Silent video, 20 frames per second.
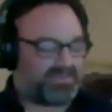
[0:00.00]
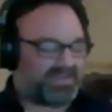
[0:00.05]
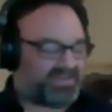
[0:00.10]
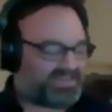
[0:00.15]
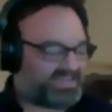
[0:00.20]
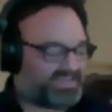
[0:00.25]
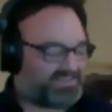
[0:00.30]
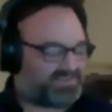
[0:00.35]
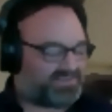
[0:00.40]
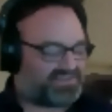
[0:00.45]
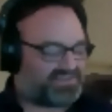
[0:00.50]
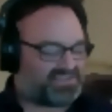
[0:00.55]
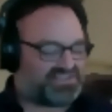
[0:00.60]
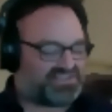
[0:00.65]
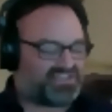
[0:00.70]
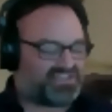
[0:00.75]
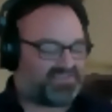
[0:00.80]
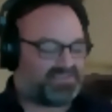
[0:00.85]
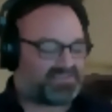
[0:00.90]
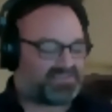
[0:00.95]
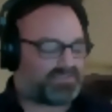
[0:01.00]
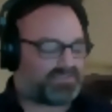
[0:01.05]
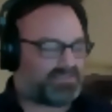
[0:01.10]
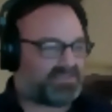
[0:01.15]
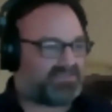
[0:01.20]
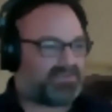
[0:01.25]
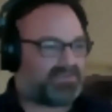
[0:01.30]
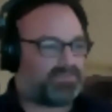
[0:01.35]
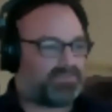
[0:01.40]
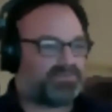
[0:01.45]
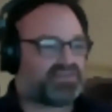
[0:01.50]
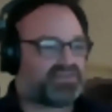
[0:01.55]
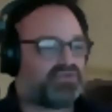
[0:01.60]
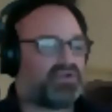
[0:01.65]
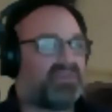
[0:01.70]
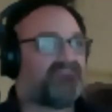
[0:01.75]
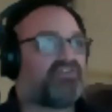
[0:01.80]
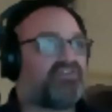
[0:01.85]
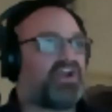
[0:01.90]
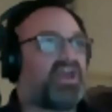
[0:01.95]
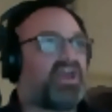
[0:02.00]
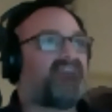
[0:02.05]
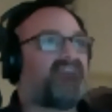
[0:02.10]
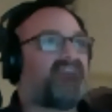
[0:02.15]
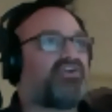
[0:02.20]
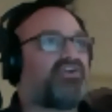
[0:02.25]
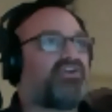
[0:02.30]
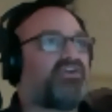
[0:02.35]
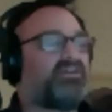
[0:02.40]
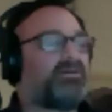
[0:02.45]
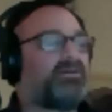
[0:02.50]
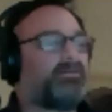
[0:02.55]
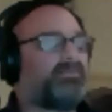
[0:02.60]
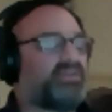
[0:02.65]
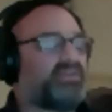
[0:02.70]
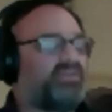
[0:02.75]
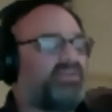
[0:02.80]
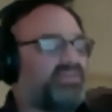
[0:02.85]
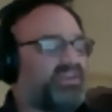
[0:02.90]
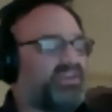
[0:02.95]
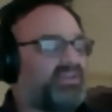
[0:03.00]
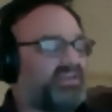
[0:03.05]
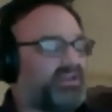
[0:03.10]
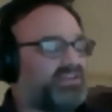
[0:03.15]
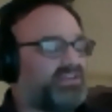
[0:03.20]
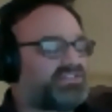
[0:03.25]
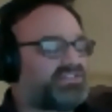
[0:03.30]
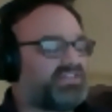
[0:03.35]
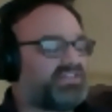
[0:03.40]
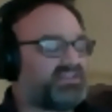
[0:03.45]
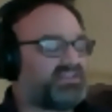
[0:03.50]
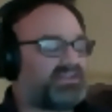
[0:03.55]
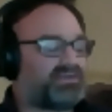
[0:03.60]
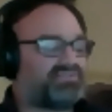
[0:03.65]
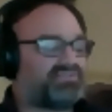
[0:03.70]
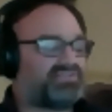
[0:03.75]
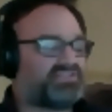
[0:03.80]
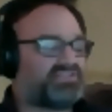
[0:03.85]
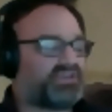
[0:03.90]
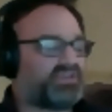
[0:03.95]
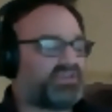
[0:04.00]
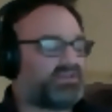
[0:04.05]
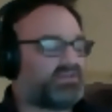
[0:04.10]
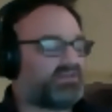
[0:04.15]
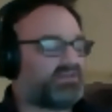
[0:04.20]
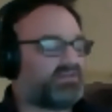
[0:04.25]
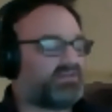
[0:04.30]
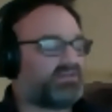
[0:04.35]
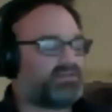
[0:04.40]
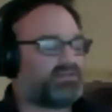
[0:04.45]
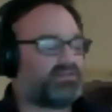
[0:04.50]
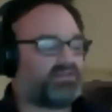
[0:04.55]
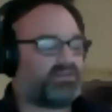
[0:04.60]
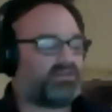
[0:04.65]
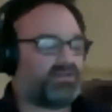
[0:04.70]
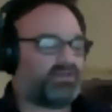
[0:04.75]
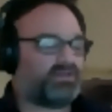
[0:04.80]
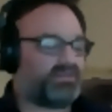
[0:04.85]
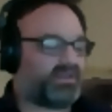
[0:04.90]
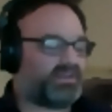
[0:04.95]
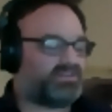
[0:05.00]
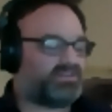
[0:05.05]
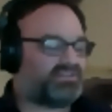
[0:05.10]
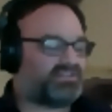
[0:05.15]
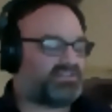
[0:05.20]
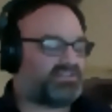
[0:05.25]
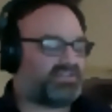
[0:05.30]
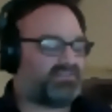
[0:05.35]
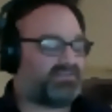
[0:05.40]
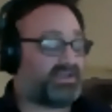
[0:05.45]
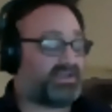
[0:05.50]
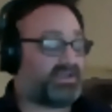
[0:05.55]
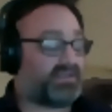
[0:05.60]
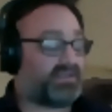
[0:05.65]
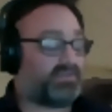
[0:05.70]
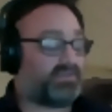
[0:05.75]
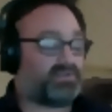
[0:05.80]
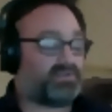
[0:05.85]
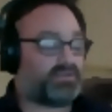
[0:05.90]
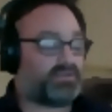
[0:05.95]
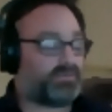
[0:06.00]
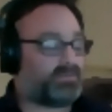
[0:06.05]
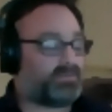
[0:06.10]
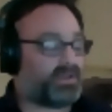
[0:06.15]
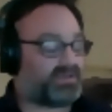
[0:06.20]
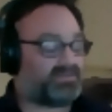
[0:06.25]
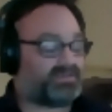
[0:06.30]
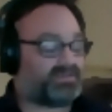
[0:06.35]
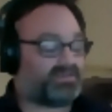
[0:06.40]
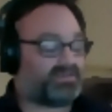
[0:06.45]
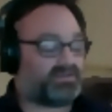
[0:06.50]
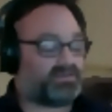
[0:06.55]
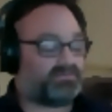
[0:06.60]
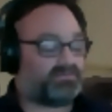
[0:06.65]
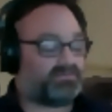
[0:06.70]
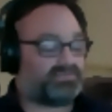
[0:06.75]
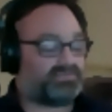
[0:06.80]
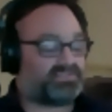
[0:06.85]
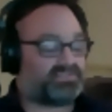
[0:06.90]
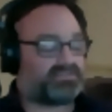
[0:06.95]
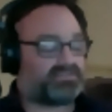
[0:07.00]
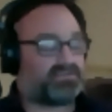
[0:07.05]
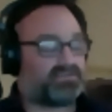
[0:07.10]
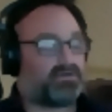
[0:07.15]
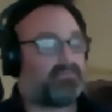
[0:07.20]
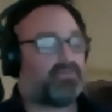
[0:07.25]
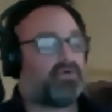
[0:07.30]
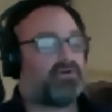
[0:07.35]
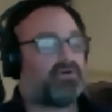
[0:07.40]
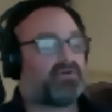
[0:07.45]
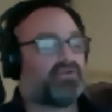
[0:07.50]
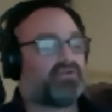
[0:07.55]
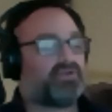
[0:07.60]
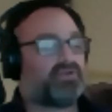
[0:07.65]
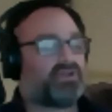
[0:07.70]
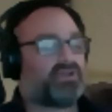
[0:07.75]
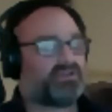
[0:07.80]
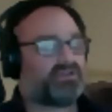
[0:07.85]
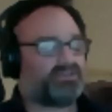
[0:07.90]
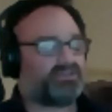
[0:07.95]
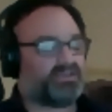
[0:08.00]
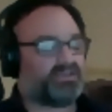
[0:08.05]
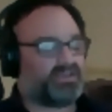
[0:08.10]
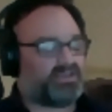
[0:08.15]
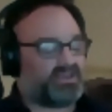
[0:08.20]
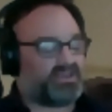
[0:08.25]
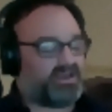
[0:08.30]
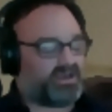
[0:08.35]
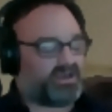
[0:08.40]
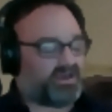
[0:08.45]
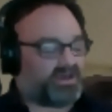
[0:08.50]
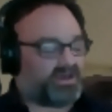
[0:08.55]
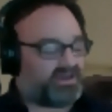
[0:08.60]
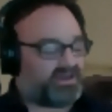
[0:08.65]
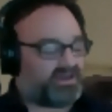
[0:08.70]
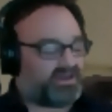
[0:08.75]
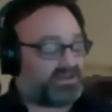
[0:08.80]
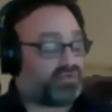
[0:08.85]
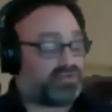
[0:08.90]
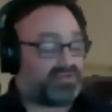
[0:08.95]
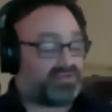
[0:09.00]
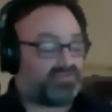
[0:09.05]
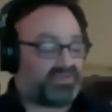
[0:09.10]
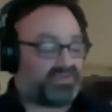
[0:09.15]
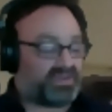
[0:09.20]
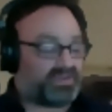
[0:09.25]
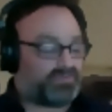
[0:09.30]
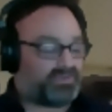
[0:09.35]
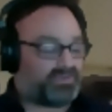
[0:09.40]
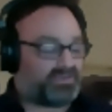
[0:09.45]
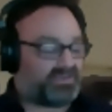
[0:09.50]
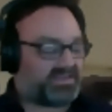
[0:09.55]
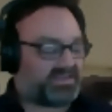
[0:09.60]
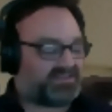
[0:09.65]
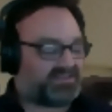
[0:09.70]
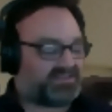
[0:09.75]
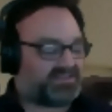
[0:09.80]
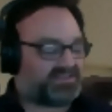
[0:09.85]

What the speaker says: get those achievements. I'm gonna be done with grief forever. And they announced it, and I was just like, oh god, I don't want to go back to Ilum. Just no more grief. Cool event, but it's just,